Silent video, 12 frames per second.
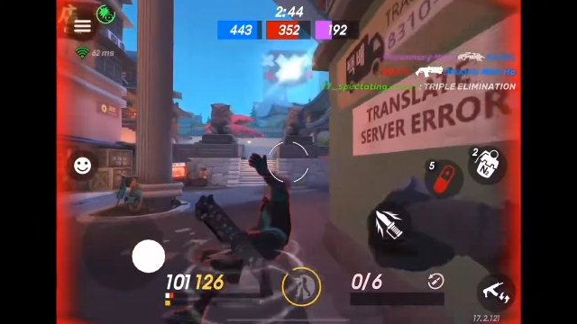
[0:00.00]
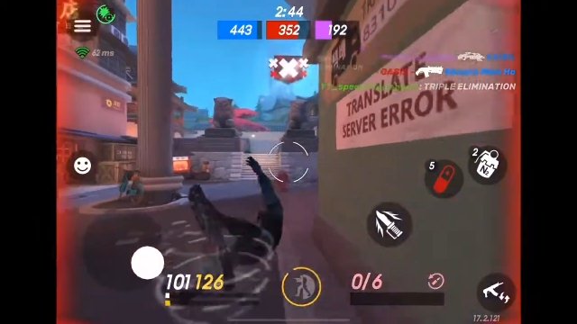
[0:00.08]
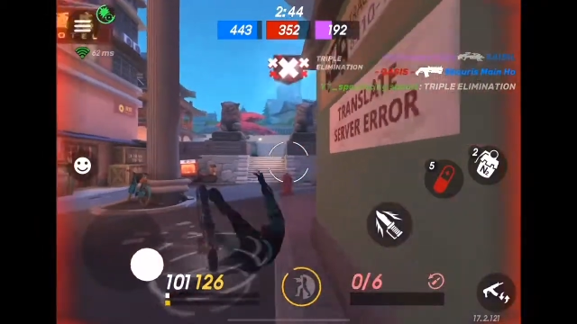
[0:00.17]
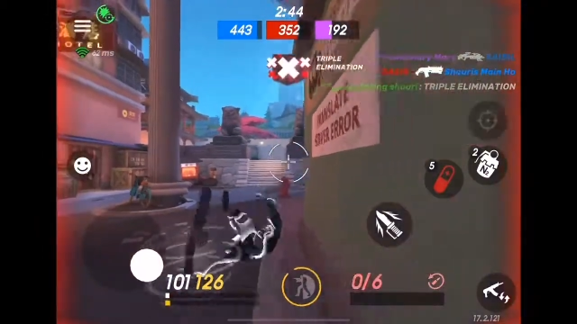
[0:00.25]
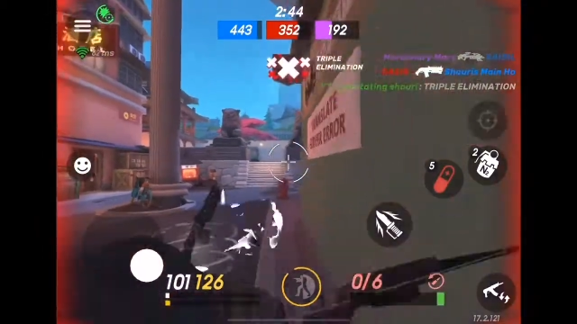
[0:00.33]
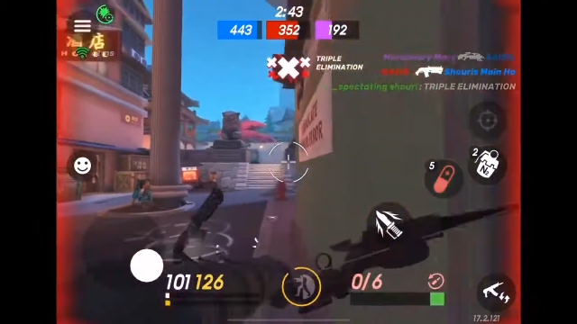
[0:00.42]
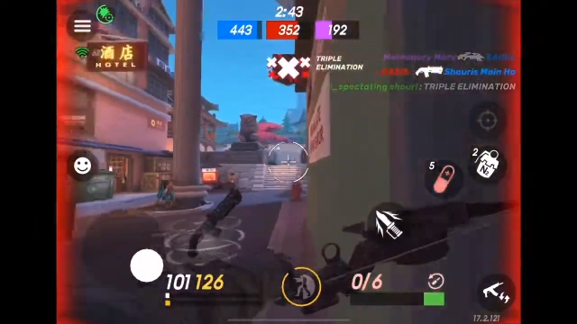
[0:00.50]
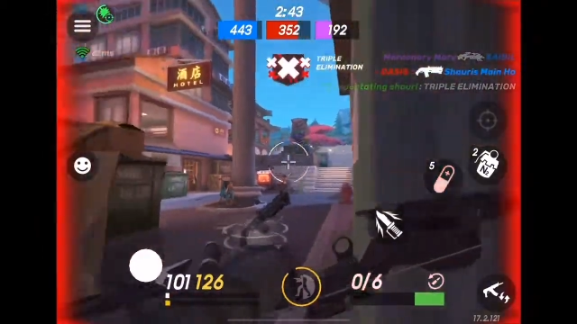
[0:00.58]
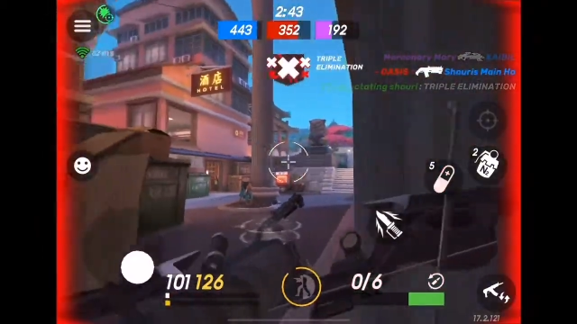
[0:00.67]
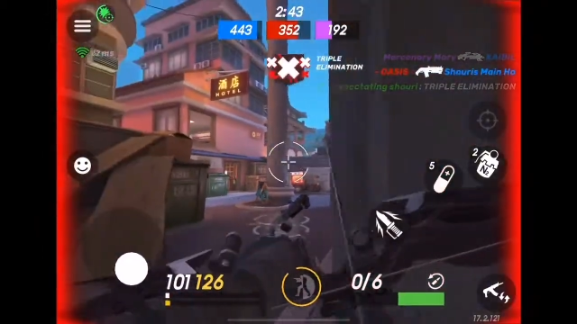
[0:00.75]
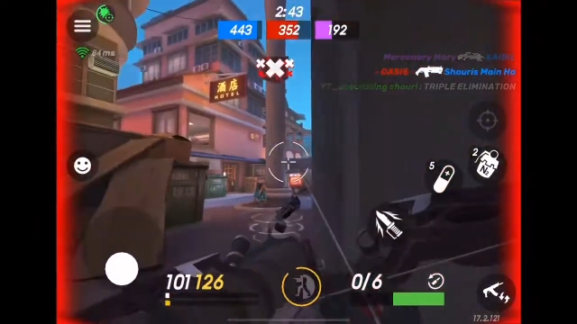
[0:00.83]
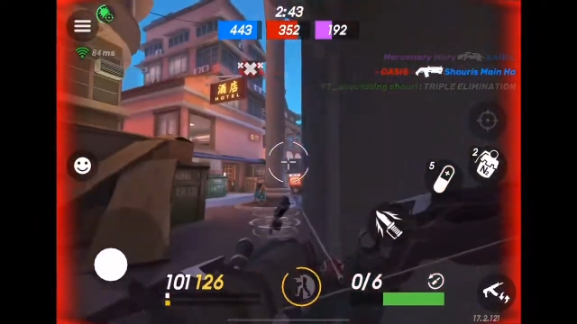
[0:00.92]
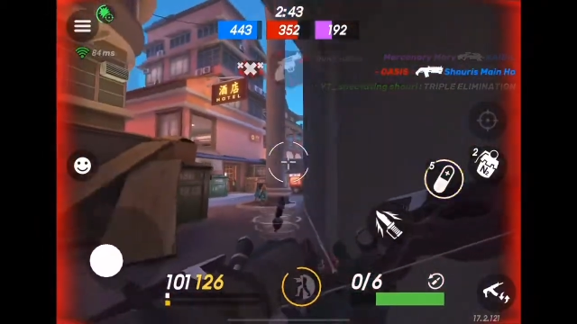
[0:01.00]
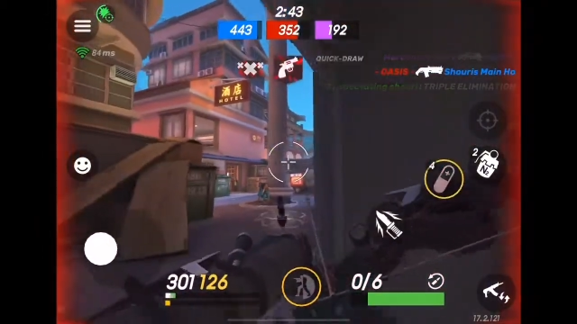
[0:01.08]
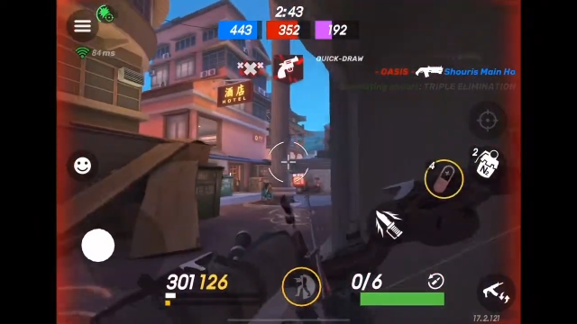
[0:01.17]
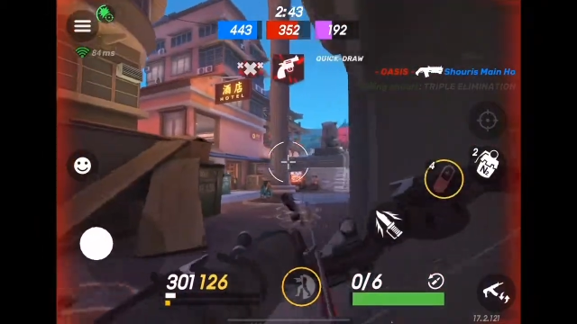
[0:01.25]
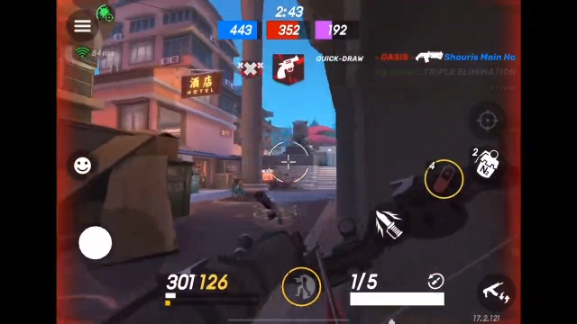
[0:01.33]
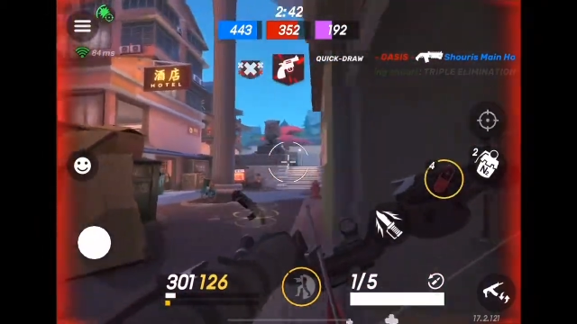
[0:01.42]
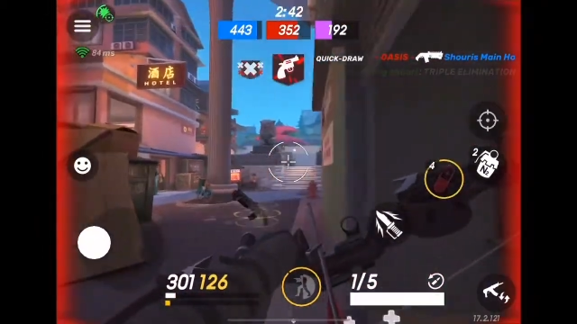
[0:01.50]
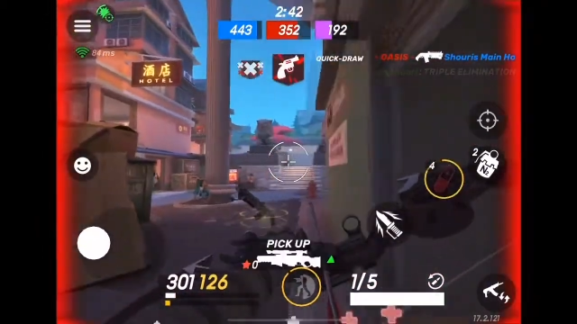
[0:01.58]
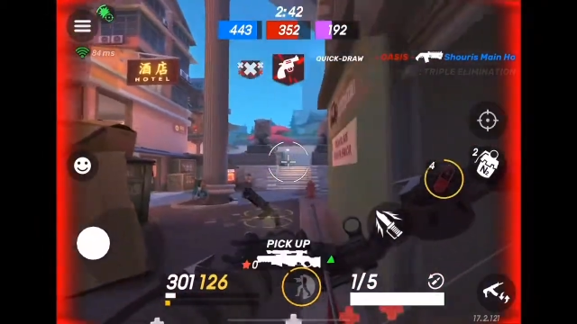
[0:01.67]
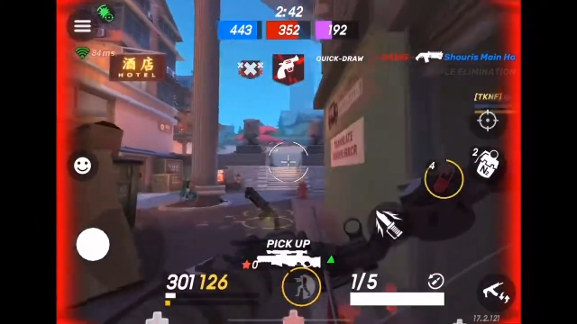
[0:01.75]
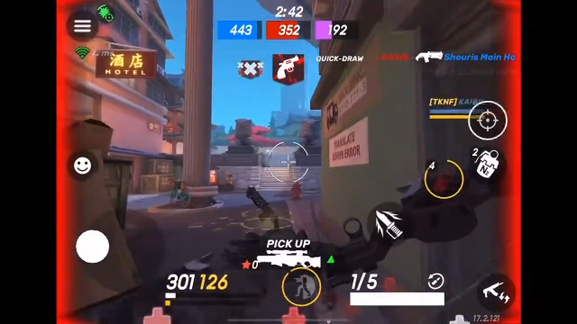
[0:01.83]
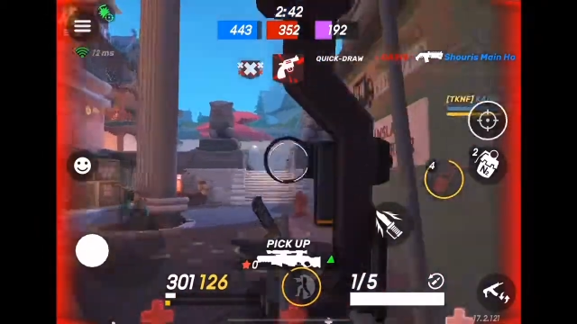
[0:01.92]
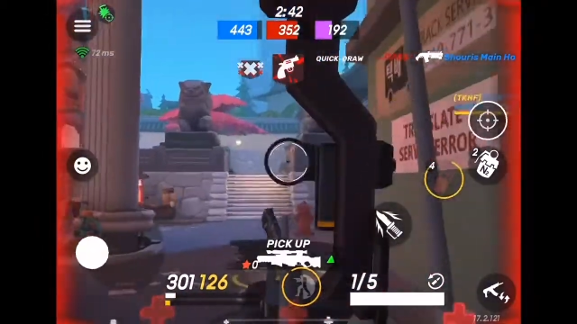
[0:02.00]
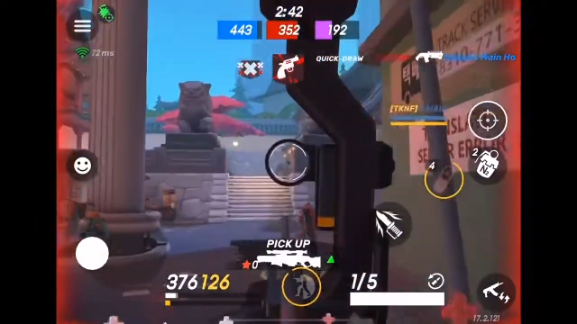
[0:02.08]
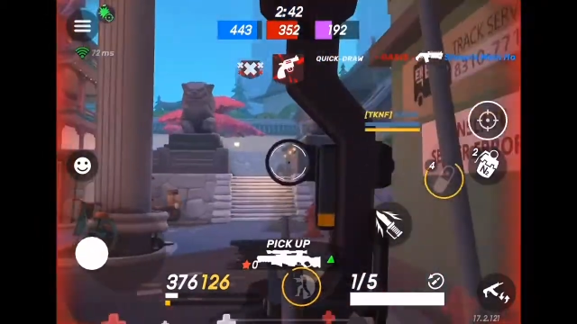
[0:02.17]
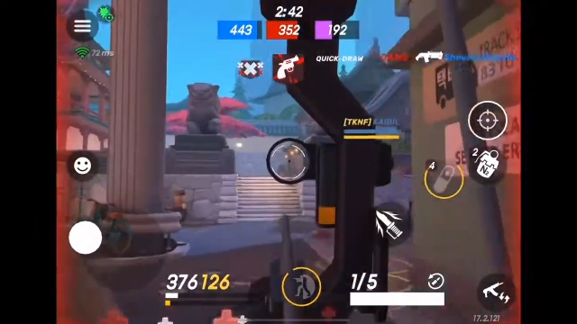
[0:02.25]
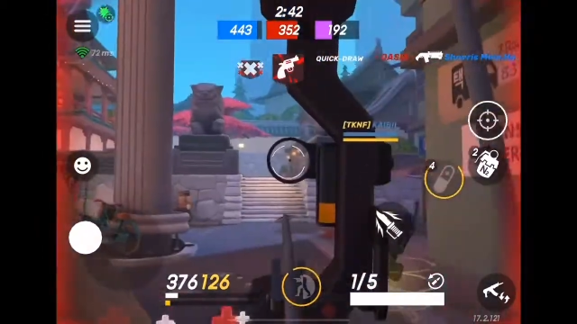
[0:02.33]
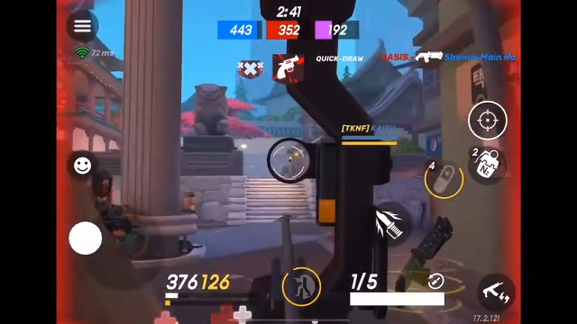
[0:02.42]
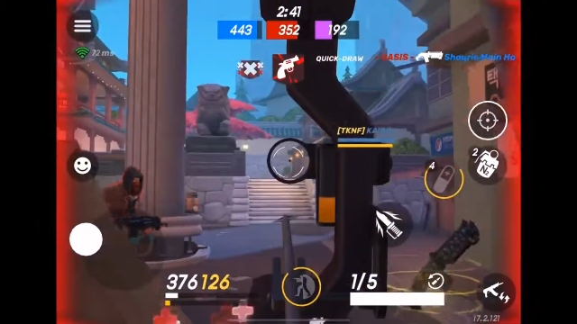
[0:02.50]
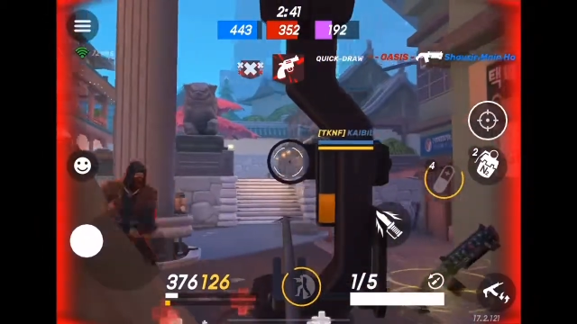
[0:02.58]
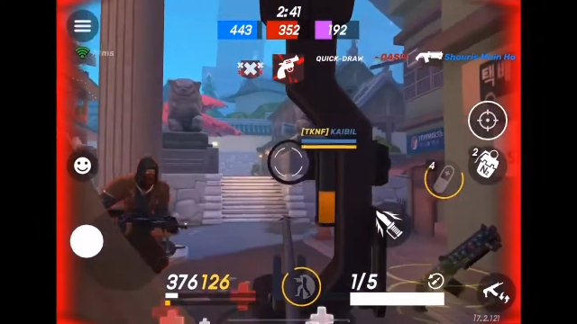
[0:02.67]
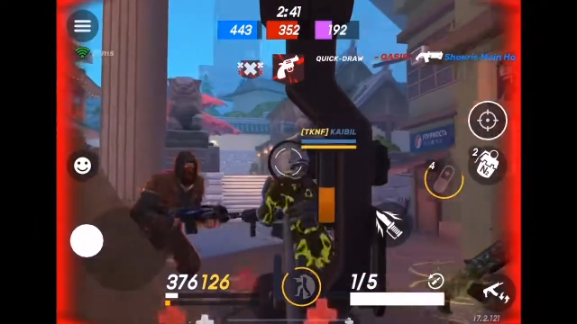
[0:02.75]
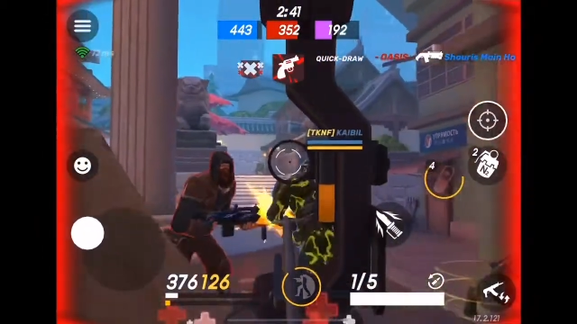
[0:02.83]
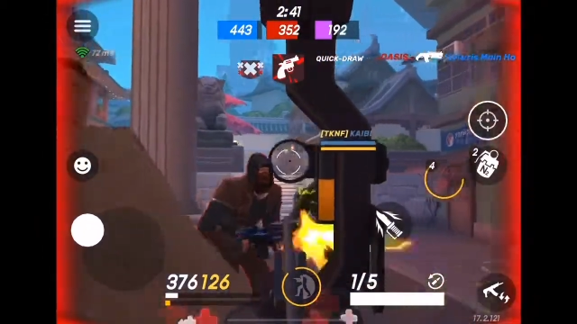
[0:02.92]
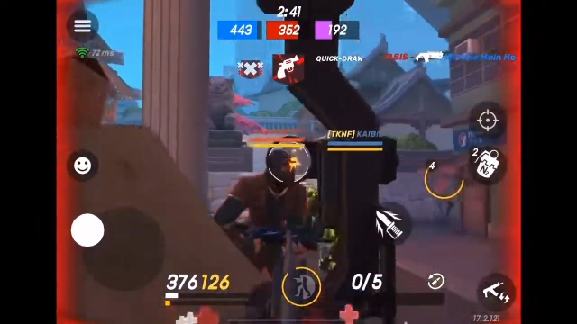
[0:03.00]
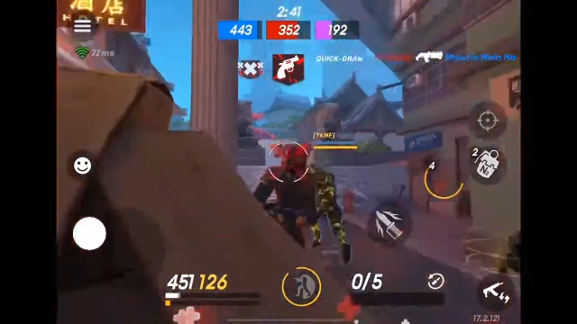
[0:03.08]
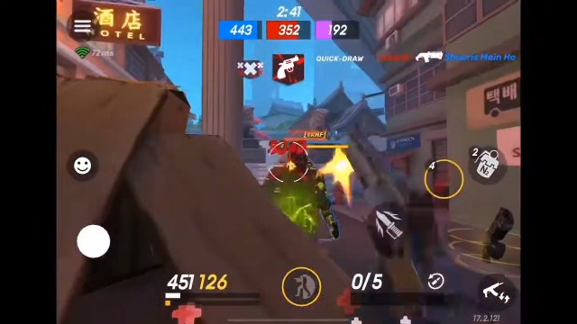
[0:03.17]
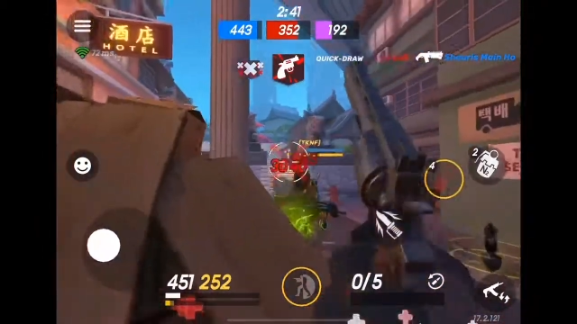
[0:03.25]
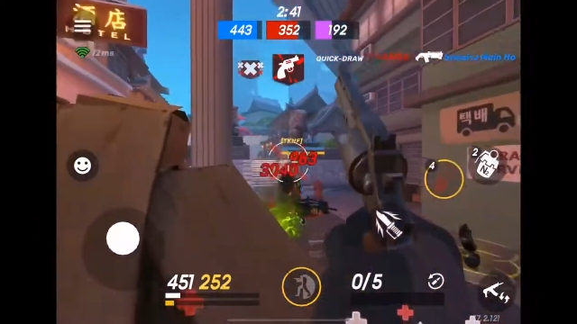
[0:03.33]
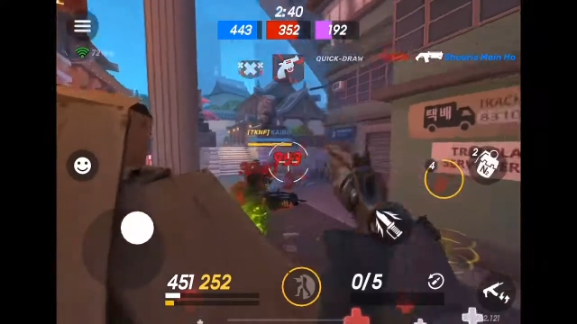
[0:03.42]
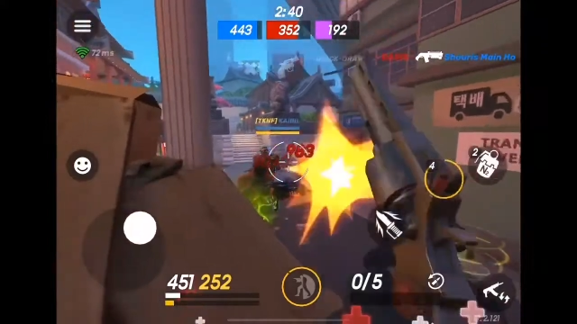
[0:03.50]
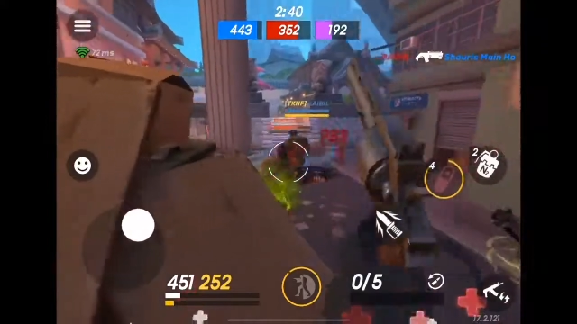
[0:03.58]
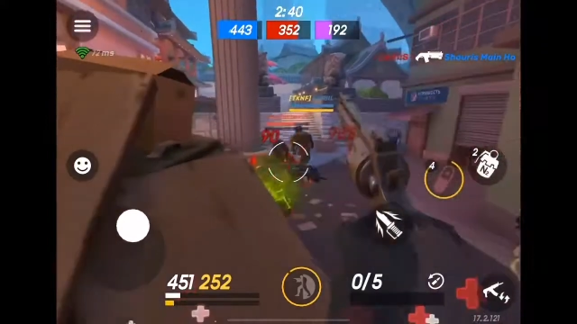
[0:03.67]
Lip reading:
(no speaker visible)